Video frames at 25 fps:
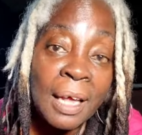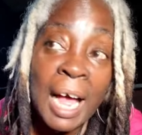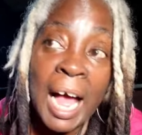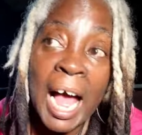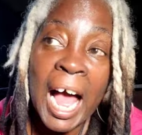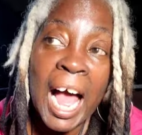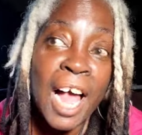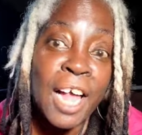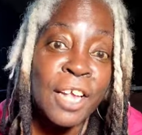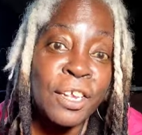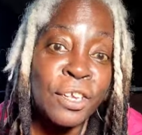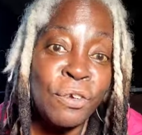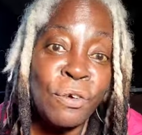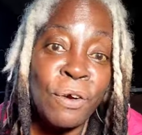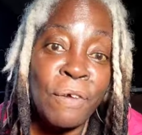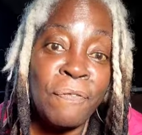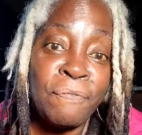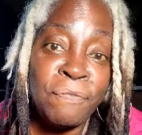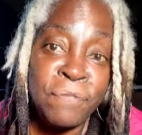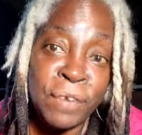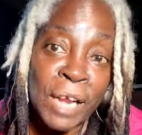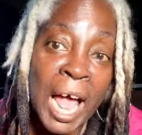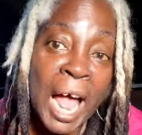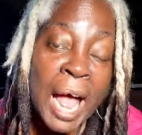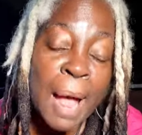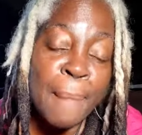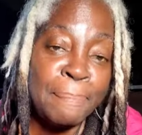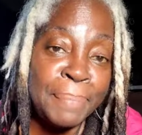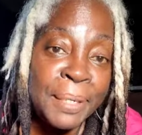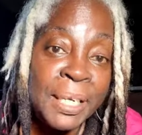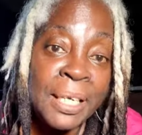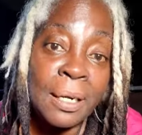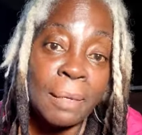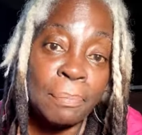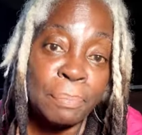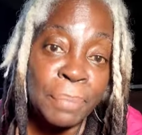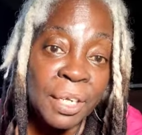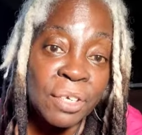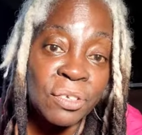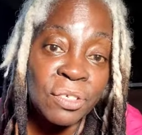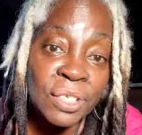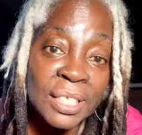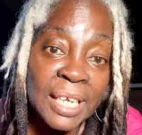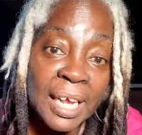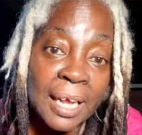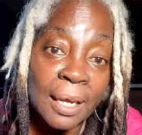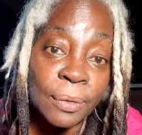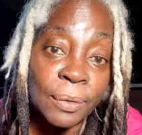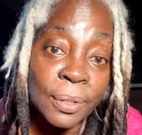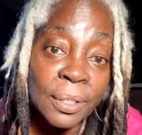How are you a flying peanut butter
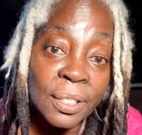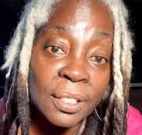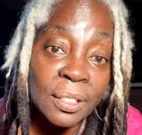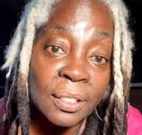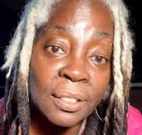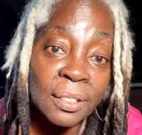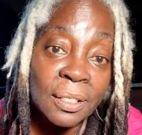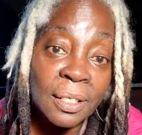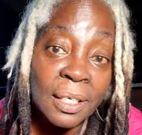sandwich?